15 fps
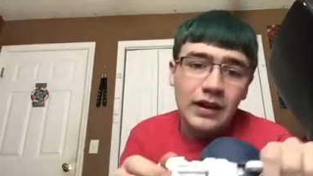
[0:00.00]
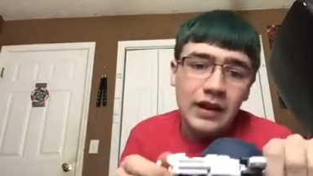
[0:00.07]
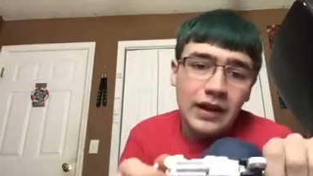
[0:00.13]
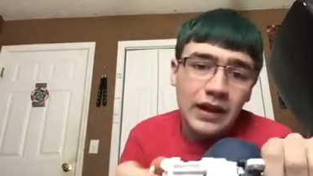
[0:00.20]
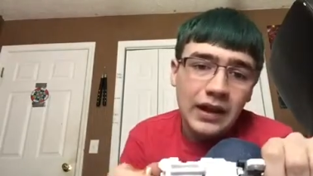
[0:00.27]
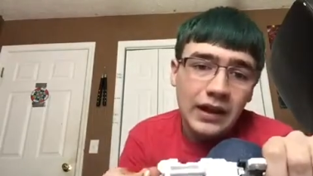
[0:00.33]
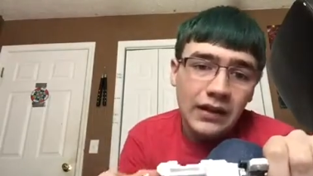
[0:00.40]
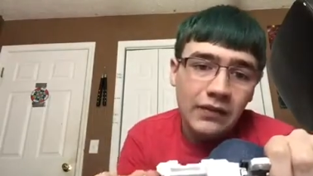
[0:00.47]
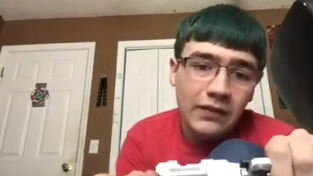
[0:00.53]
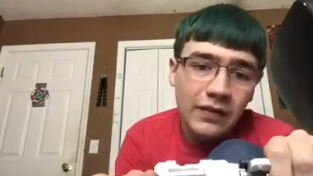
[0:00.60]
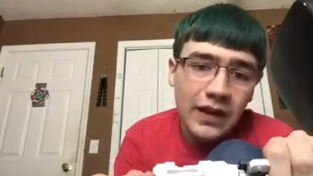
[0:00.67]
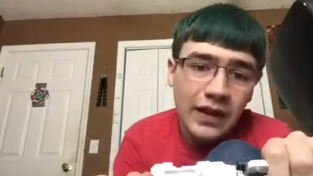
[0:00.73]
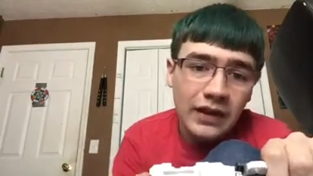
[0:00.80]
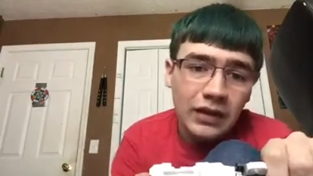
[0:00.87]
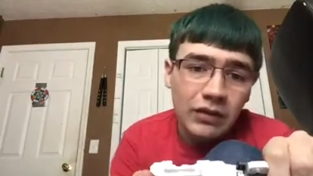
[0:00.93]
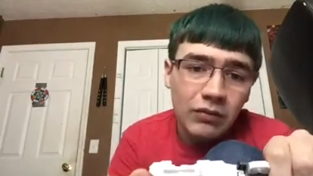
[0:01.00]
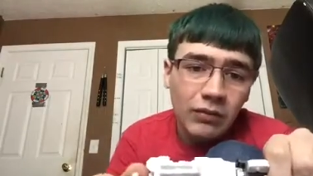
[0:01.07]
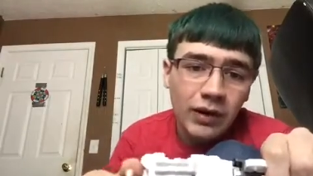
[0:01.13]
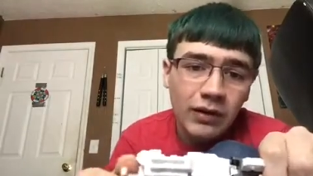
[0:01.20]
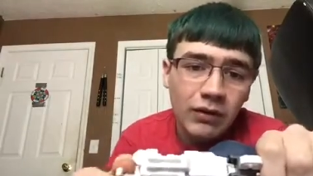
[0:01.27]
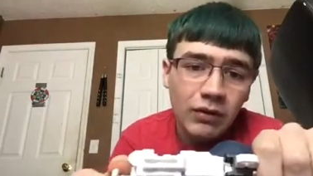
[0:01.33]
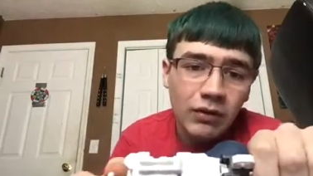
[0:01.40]
is that you
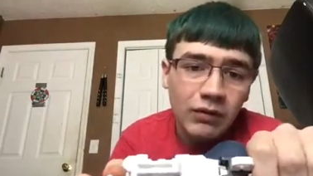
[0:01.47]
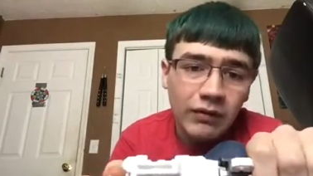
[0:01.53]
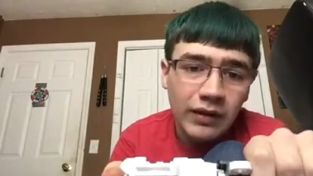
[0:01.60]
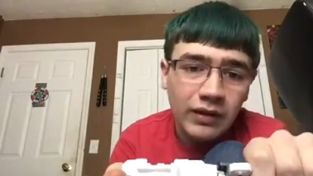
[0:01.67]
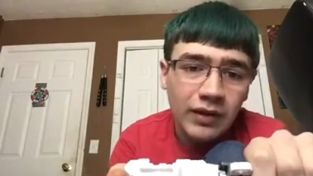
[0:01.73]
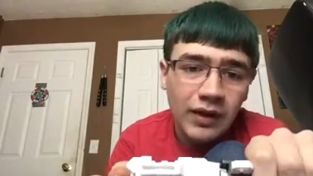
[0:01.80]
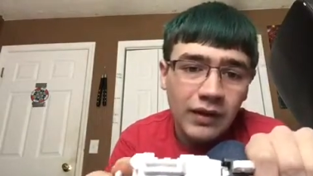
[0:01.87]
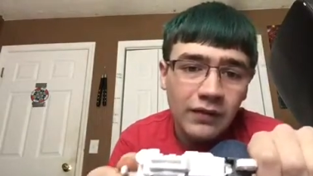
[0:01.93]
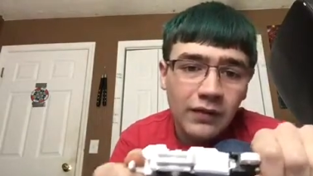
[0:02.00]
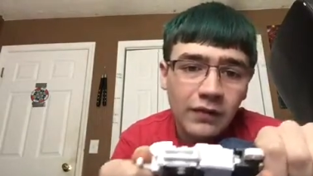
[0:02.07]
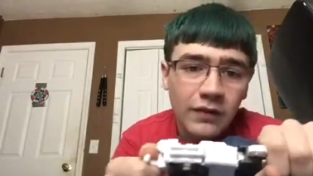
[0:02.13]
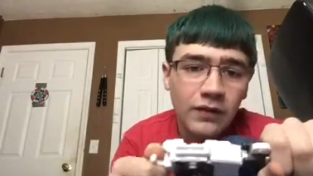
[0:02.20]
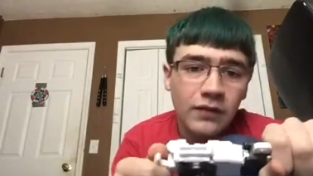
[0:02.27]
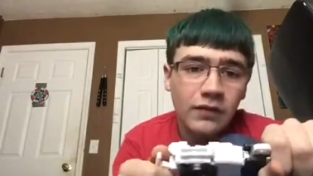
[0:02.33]
want to hold it like this